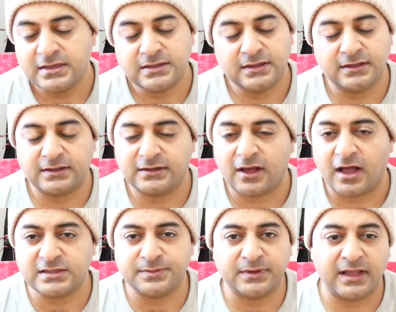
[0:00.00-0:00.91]
the
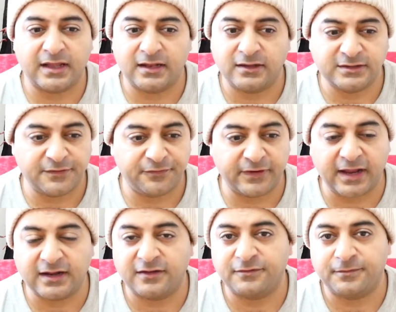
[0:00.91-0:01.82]
hospital had a different
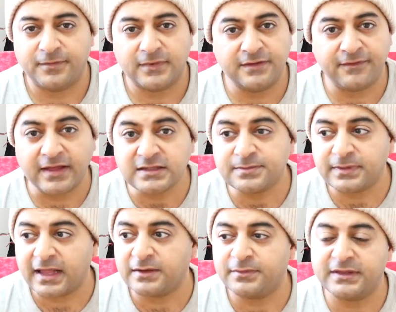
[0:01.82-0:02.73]
kind of events
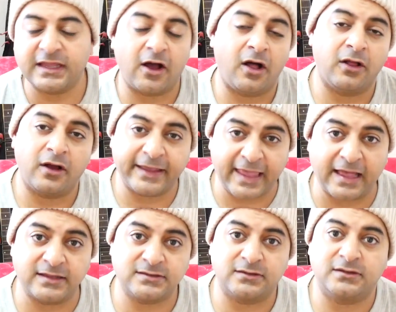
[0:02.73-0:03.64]
planned, but they all got
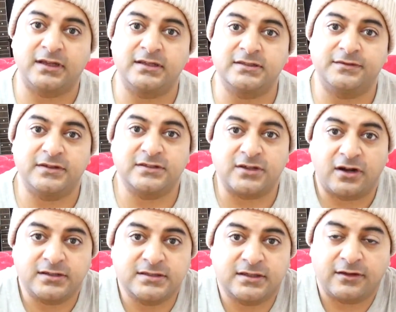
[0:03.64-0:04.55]
cancelled because of the
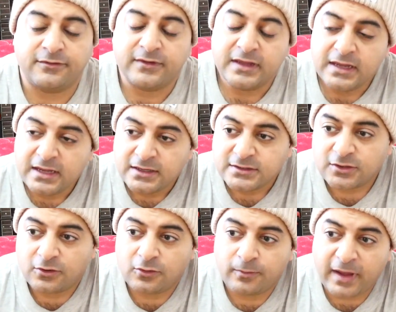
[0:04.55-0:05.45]
SARS stuff.
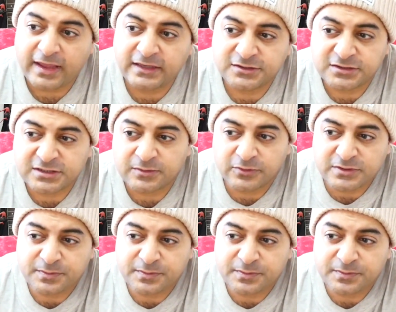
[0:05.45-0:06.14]
So my internship was